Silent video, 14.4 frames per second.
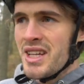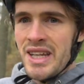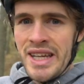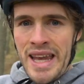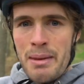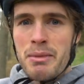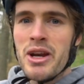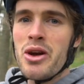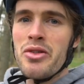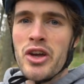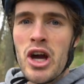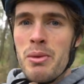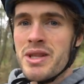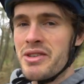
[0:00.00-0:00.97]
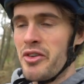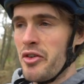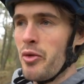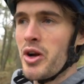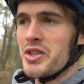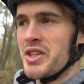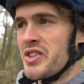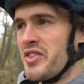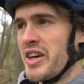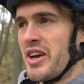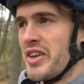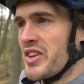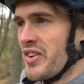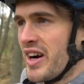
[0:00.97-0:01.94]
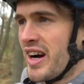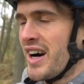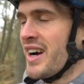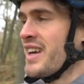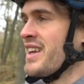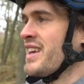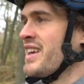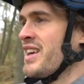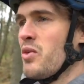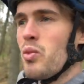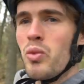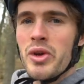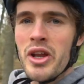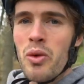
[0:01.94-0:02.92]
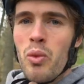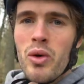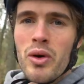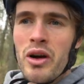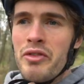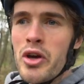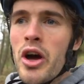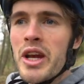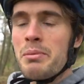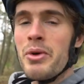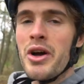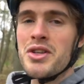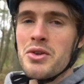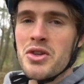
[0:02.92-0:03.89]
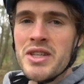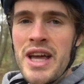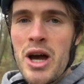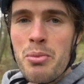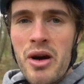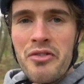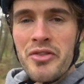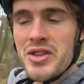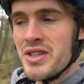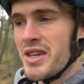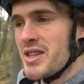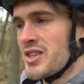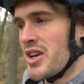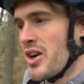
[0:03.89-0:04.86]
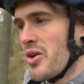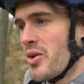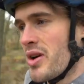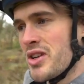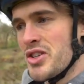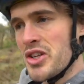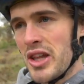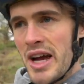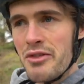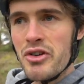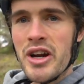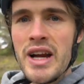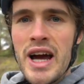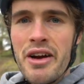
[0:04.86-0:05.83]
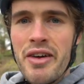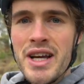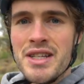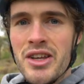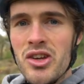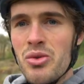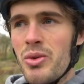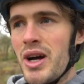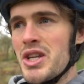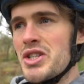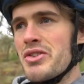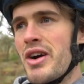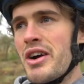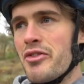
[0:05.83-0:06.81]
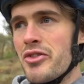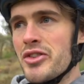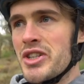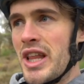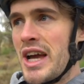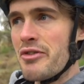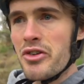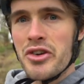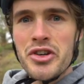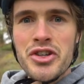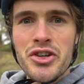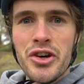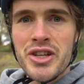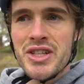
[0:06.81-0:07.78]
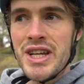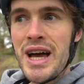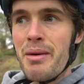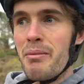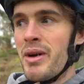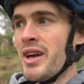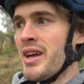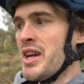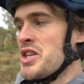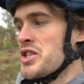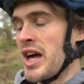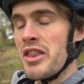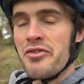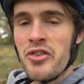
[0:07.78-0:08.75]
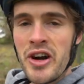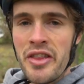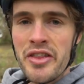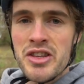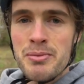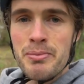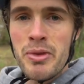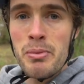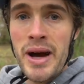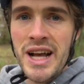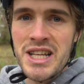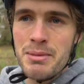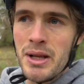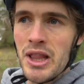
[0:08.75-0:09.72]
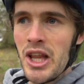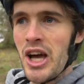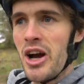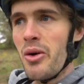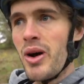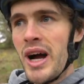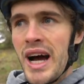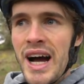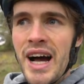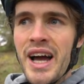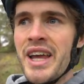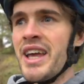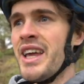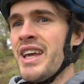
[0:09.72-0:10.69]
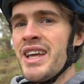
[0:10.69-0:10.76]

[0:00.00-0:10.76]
Let me know in the comments if you've watched this video this far. Have you got any personal setup preferences? So, do you like running high-rise handlebars? Do you like running a shorter stem? Do you like the front end of the bike to be low, high?